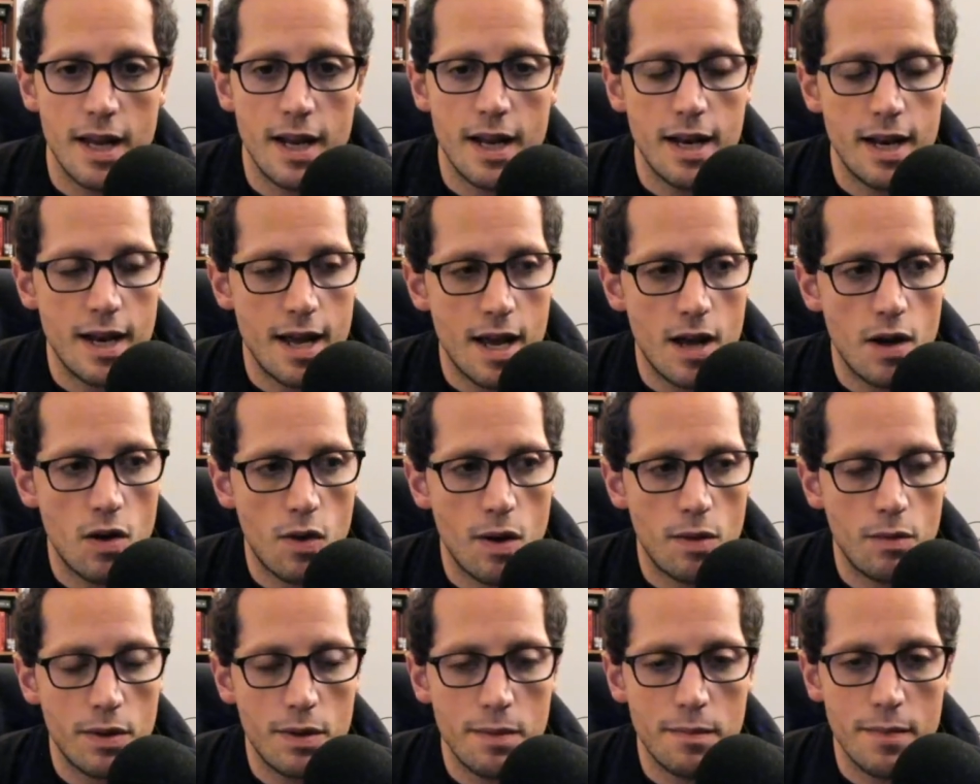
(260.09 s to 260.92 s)
Now,
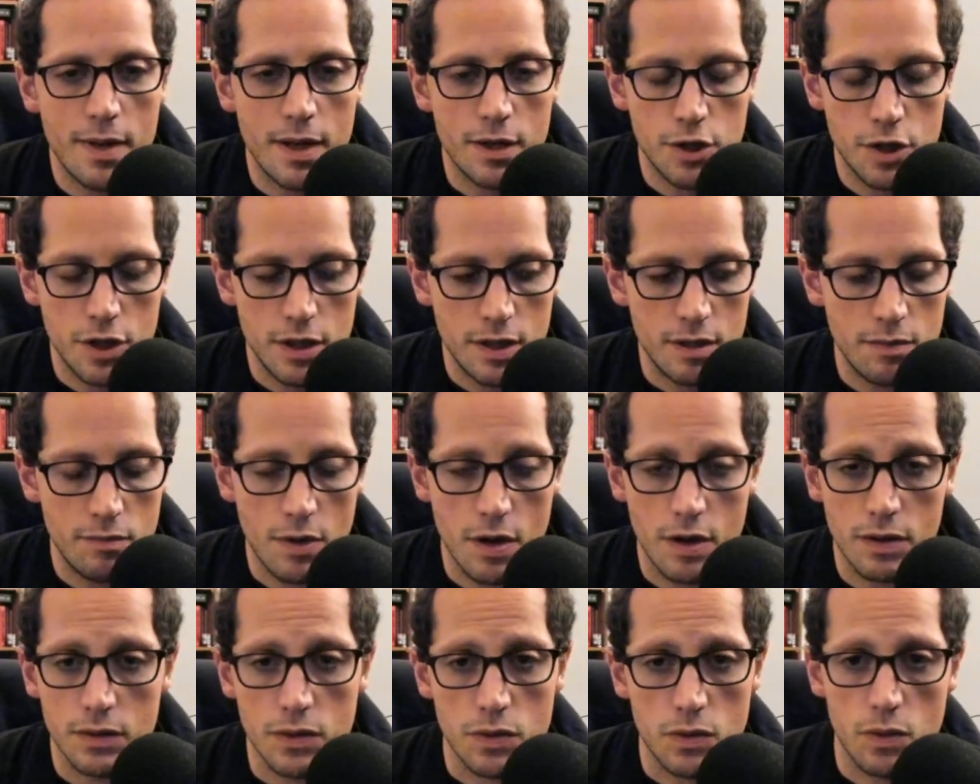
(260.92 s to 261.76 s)
I want to mention
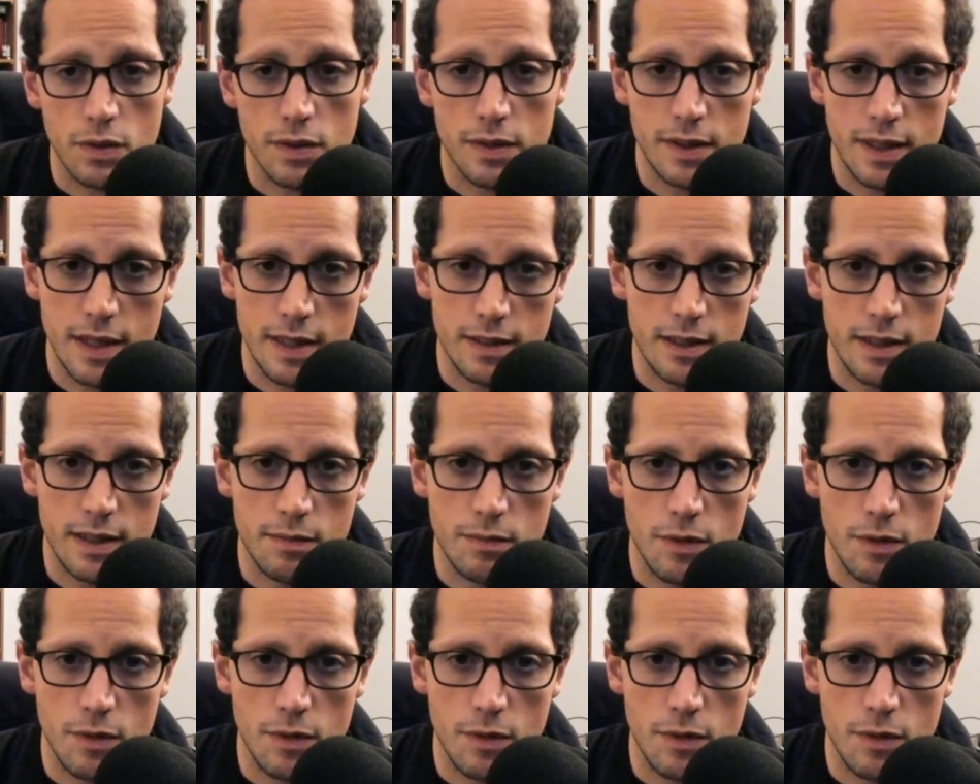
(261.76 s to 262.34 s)
Martin Scorsese.